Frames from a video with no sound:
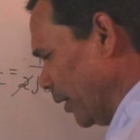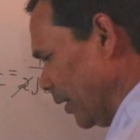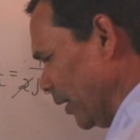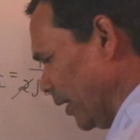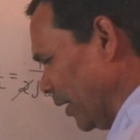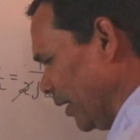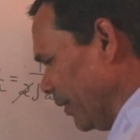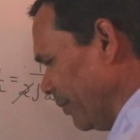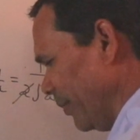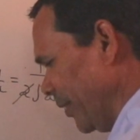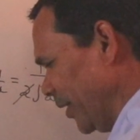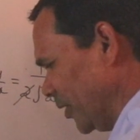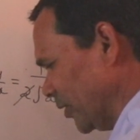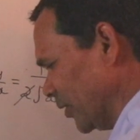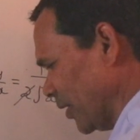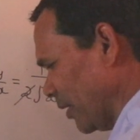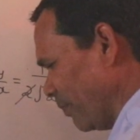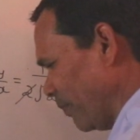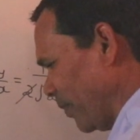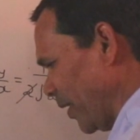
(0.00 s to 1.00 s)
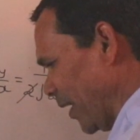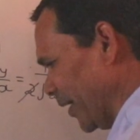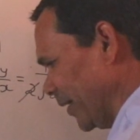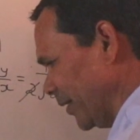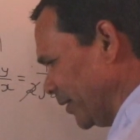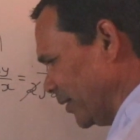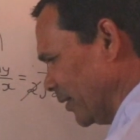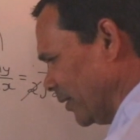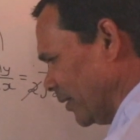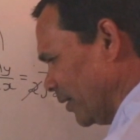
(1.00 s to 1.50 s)
limits
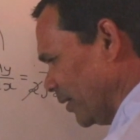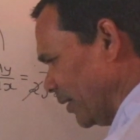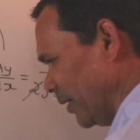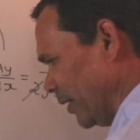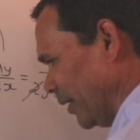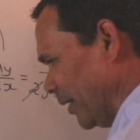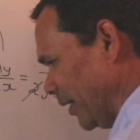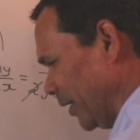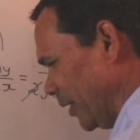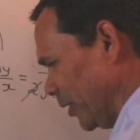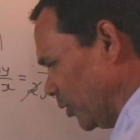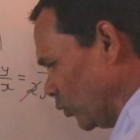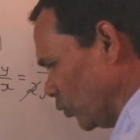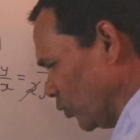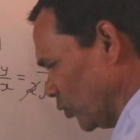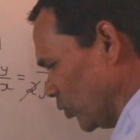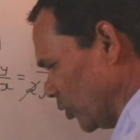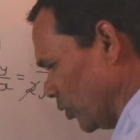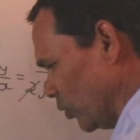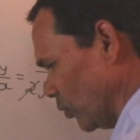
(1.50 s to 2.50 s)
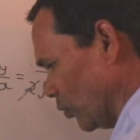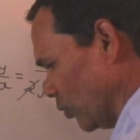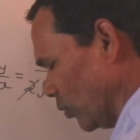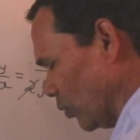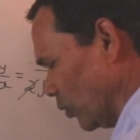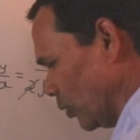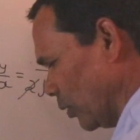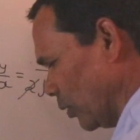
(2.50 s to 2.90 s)
applied a to 0,